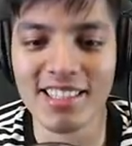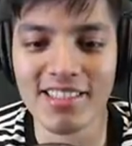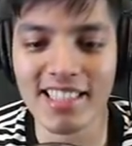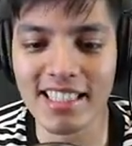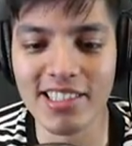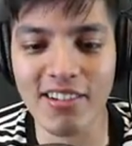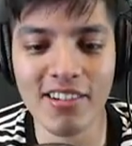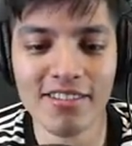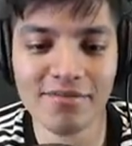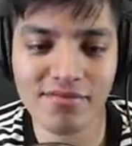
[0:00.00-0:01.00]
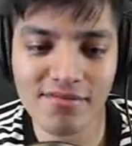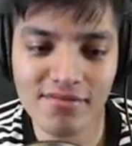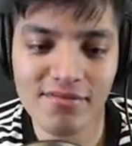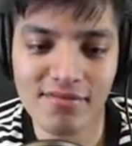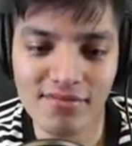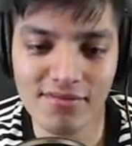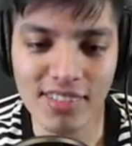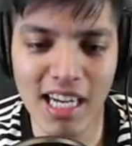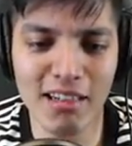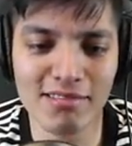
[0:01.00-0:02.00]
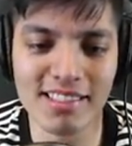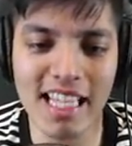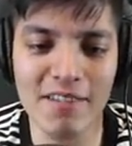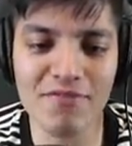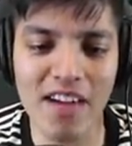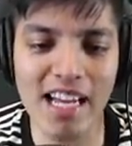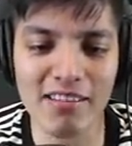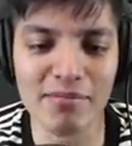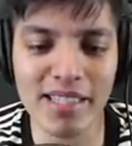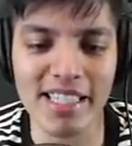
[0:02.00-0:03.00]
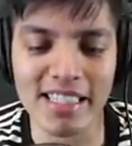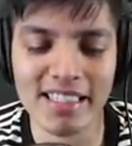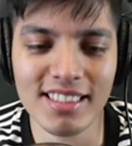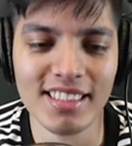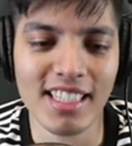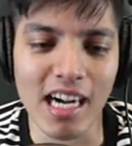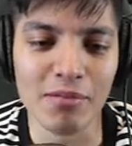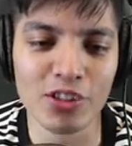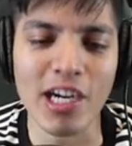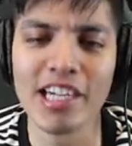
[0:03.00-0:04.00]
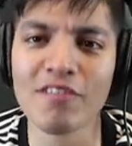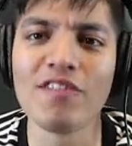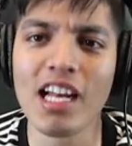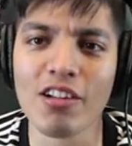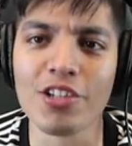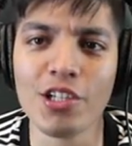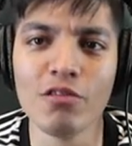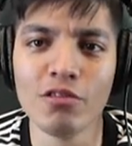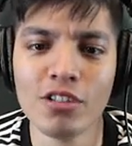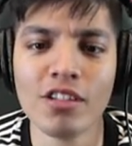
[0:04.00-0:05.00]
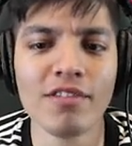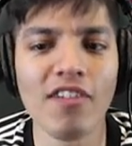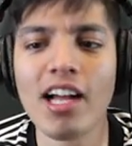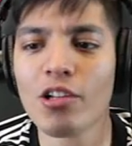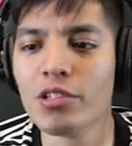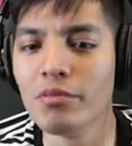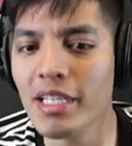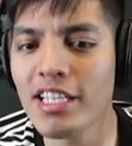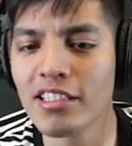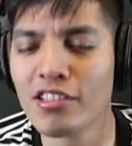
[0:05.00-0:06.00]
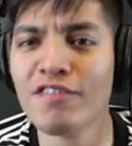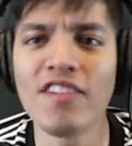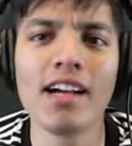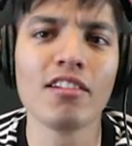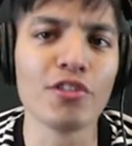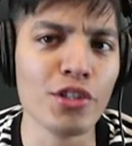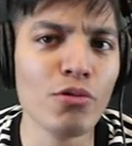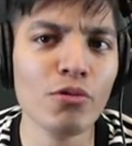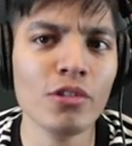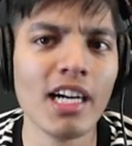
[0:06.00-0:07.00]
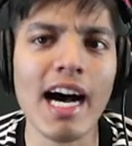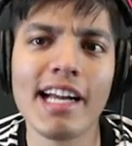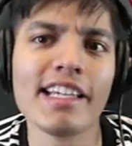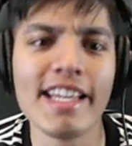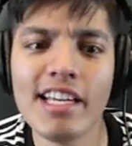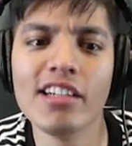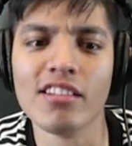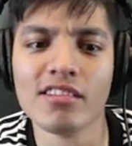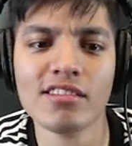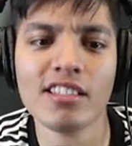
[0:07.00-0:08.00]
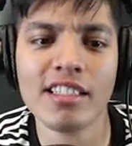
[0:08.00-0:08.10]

Let's see what they do. No, no, follow me. I'm trying to follow you, following me to follow you out of here.